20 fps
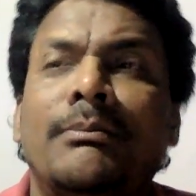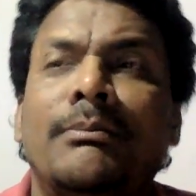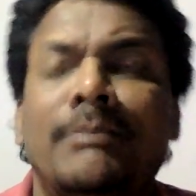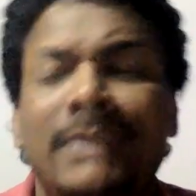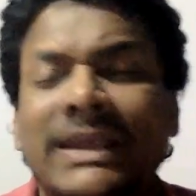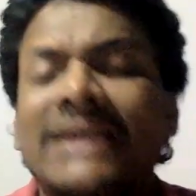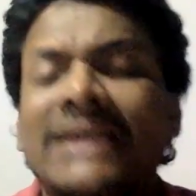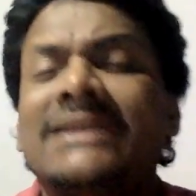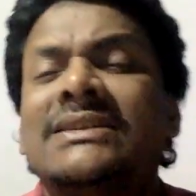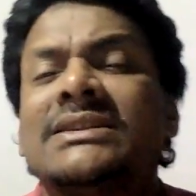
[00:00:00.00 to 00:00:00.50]

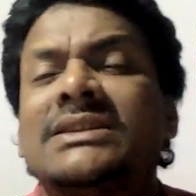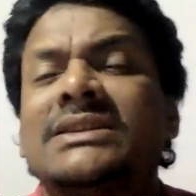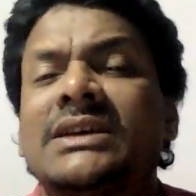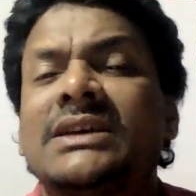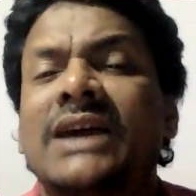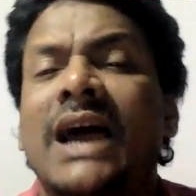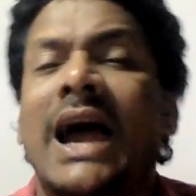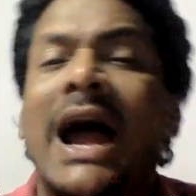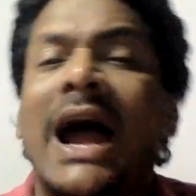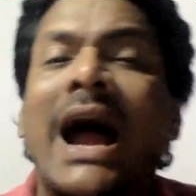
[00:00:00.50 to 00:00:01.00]
mist
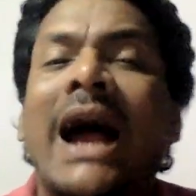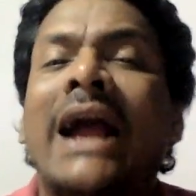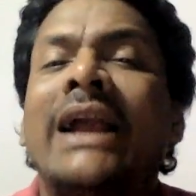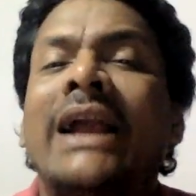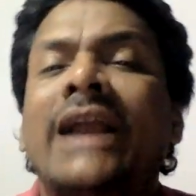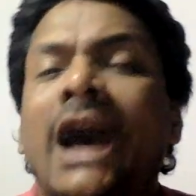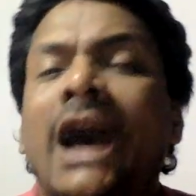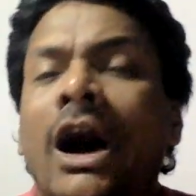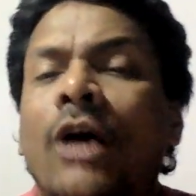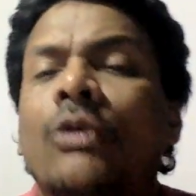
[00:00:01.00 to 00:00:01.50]

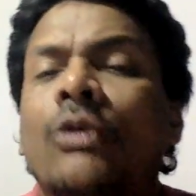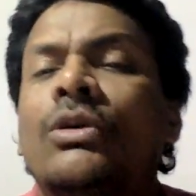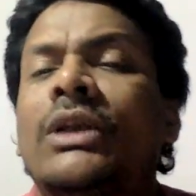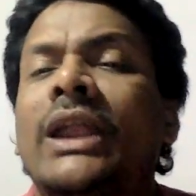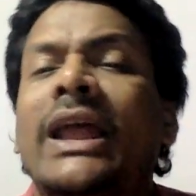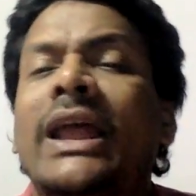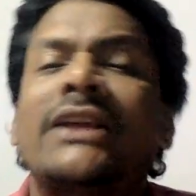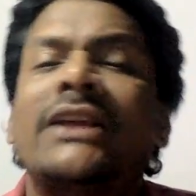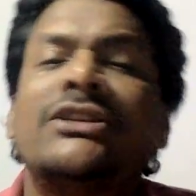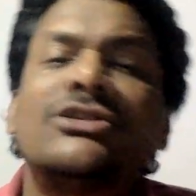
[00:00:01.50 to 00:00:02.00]
hide
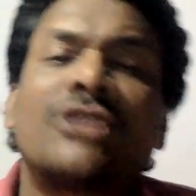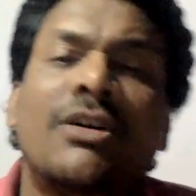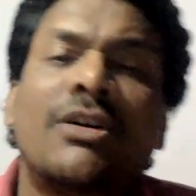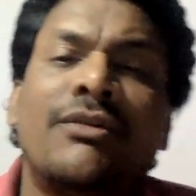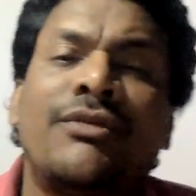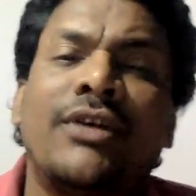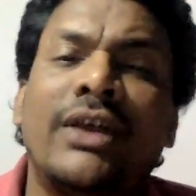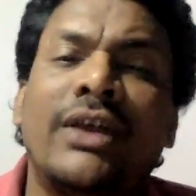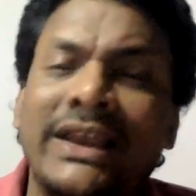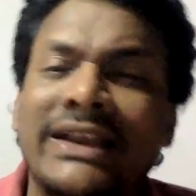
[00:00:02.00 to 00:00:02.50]
outlines
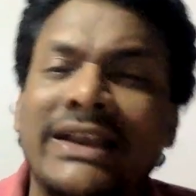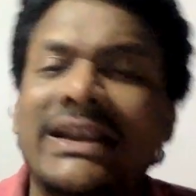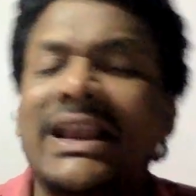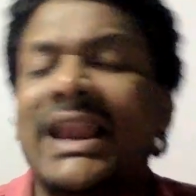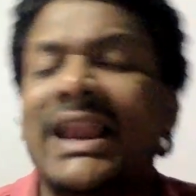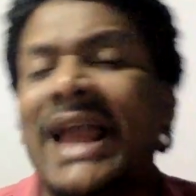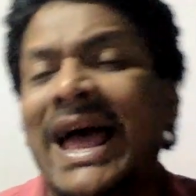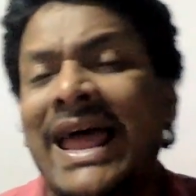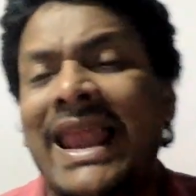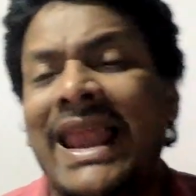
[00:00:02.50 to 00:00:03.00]
of a
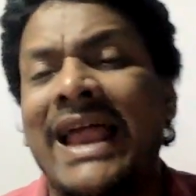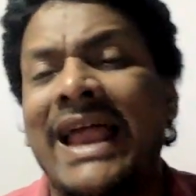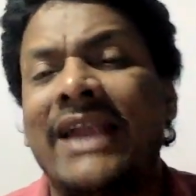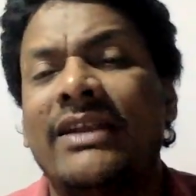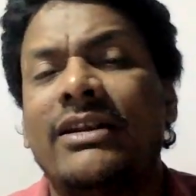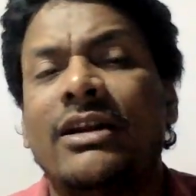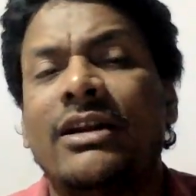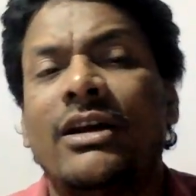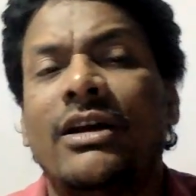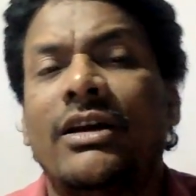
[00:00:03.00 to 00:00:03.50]
little
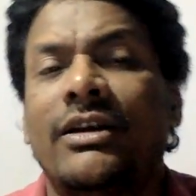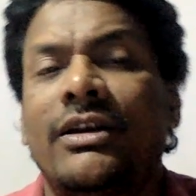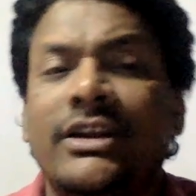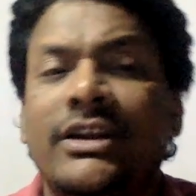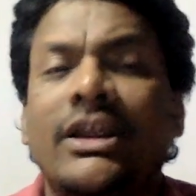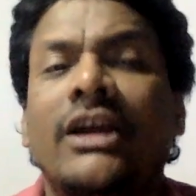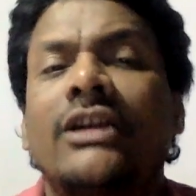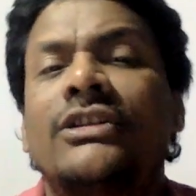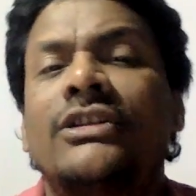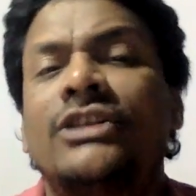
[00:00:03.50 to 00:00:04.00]
island
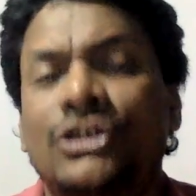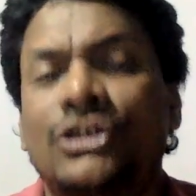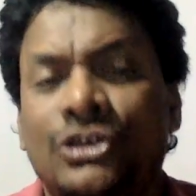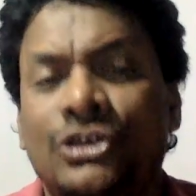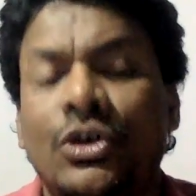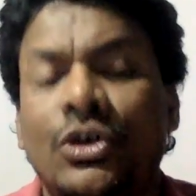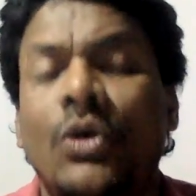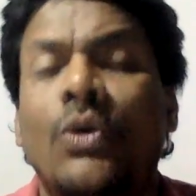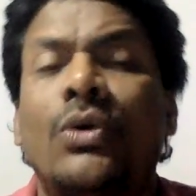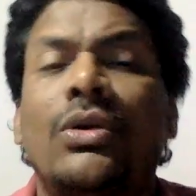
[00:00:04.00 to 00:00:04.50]
near the
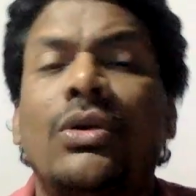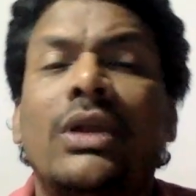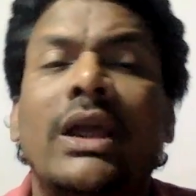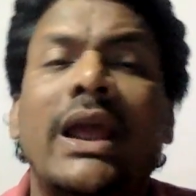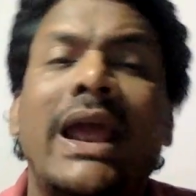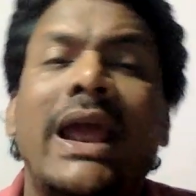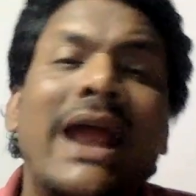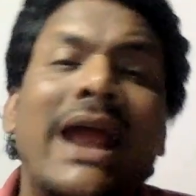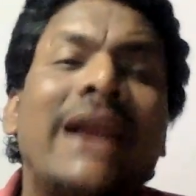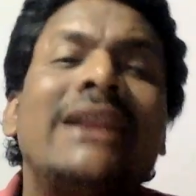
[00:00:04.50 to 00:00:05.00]
shore
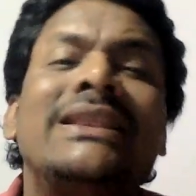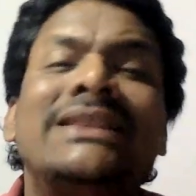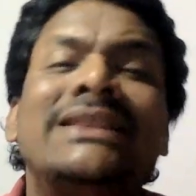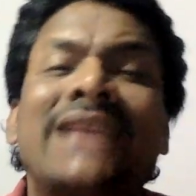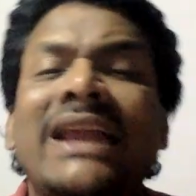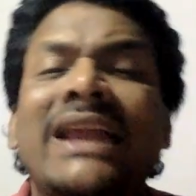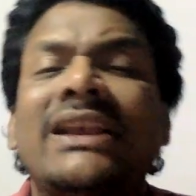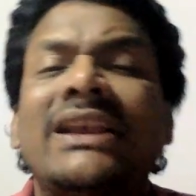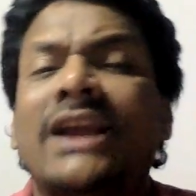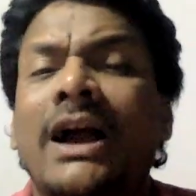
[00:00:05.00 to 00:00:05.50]
and
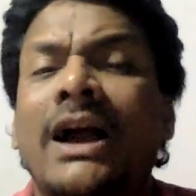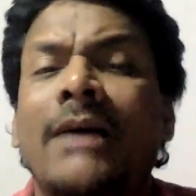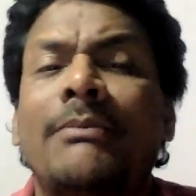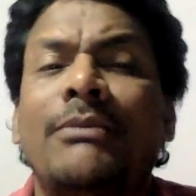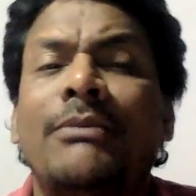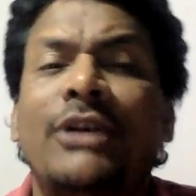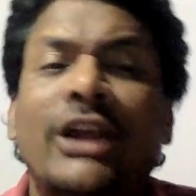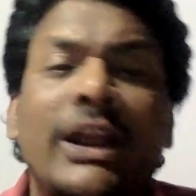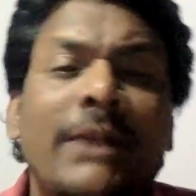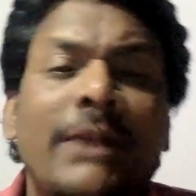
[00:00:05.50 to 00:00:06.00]
then
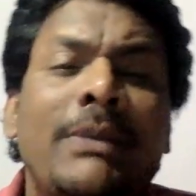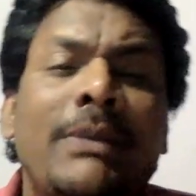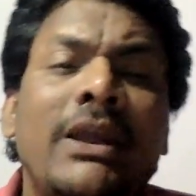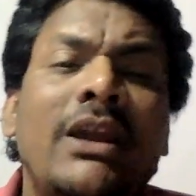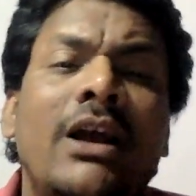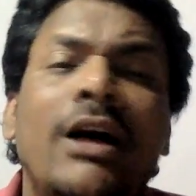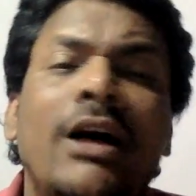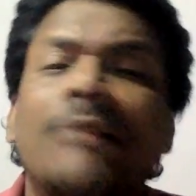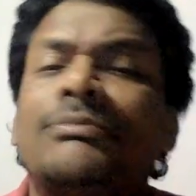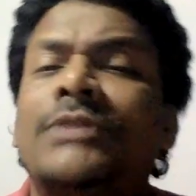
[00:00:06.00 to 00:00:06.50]
come
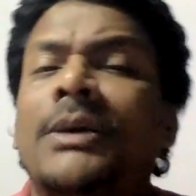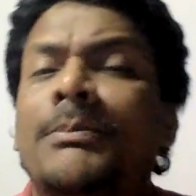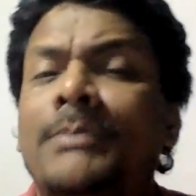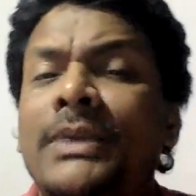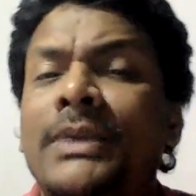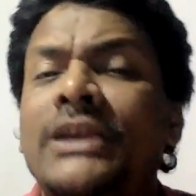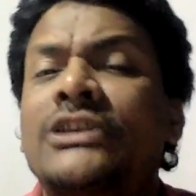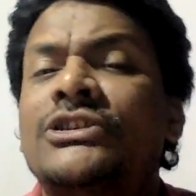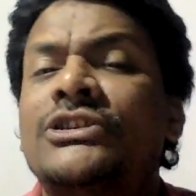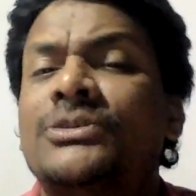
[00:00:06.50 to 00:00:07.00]
creeping up the
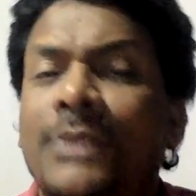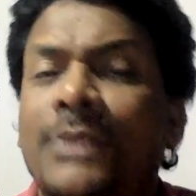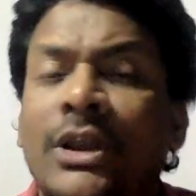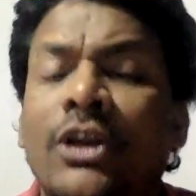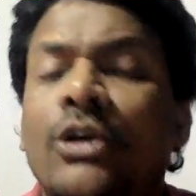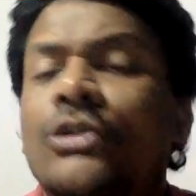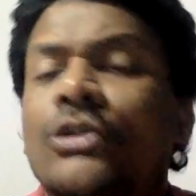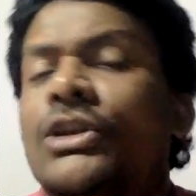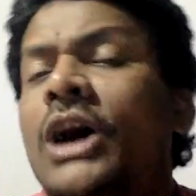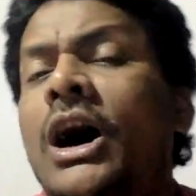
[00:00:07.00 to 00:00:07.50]
beach
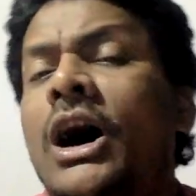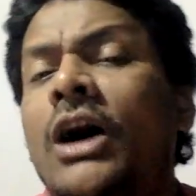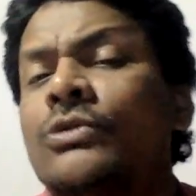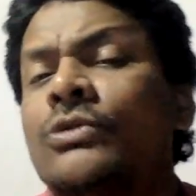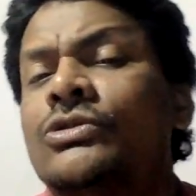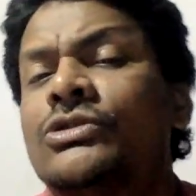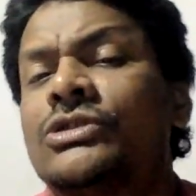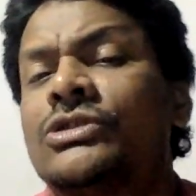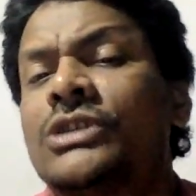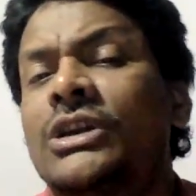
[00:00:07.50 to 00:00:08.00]
below the
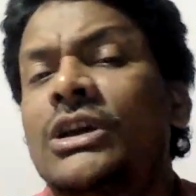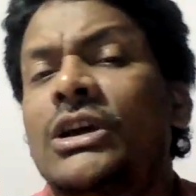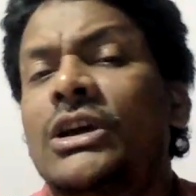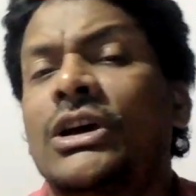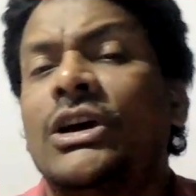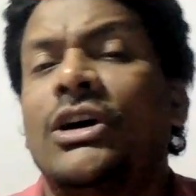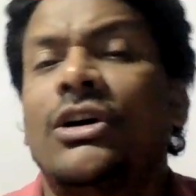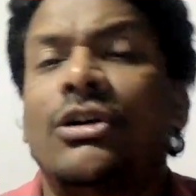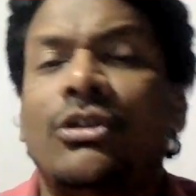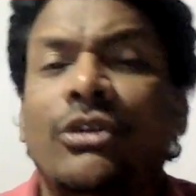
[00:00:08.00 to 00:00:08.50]
house,
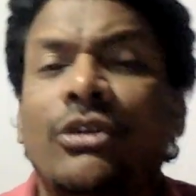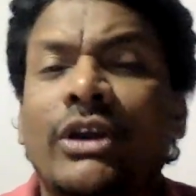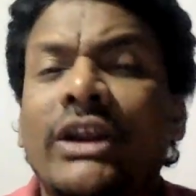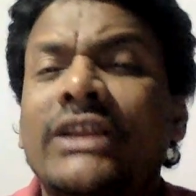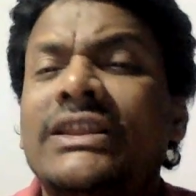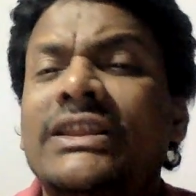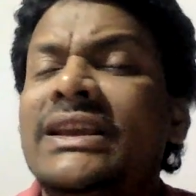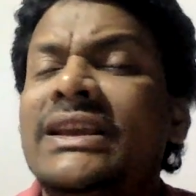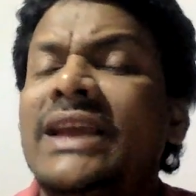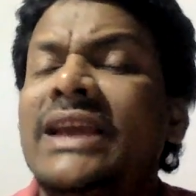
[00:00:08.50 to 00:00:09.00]

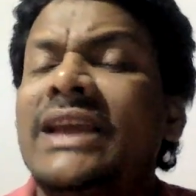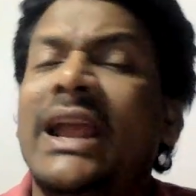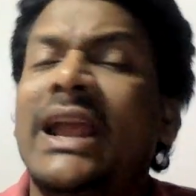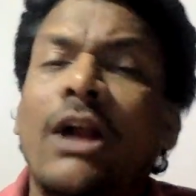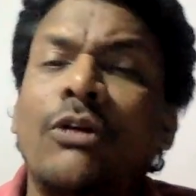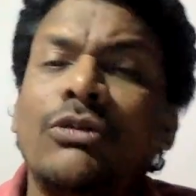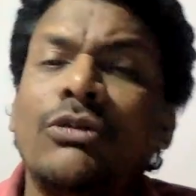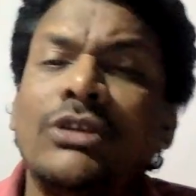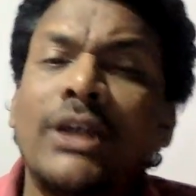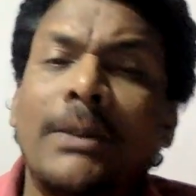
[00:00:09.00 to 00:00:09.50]
wreathing
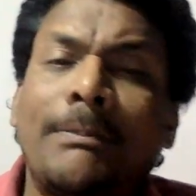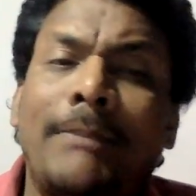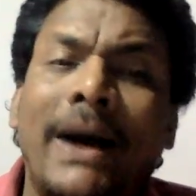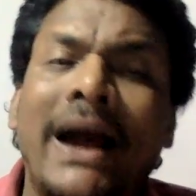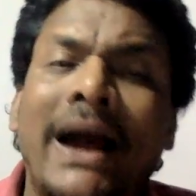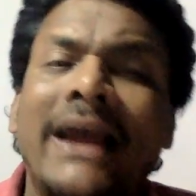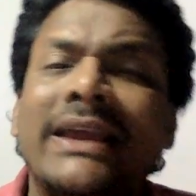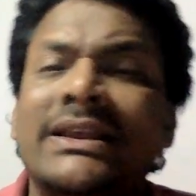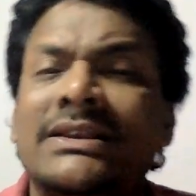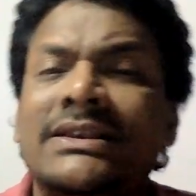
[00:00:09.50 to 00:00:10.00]
around the
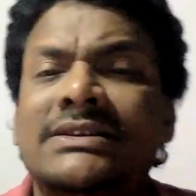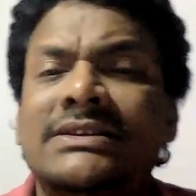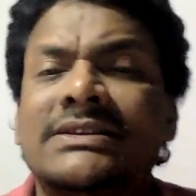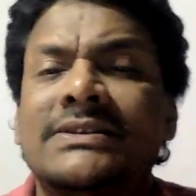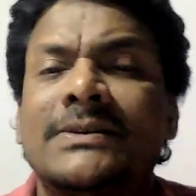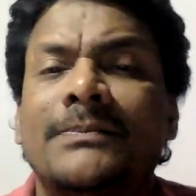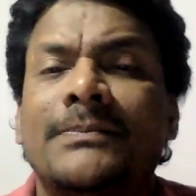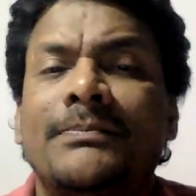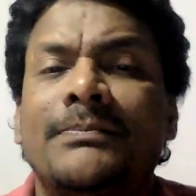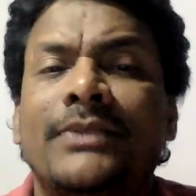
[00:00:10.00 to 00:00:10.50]

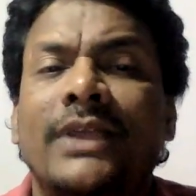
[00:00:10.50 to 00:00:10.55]
pines.